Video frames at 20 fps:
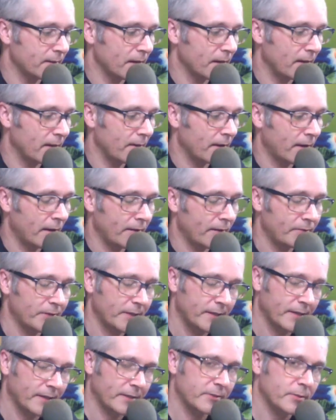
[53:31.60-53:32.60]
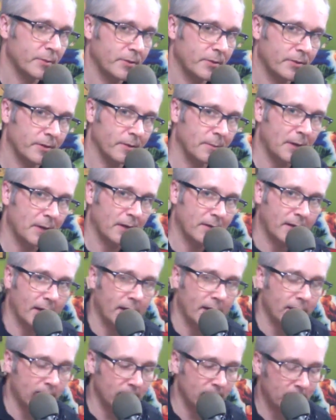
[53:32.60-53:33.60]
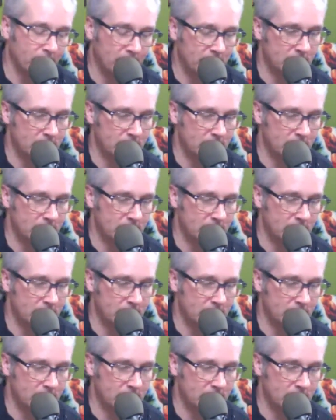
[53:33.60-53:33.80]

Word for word: I'll I'll have to connect you with her about that. Um.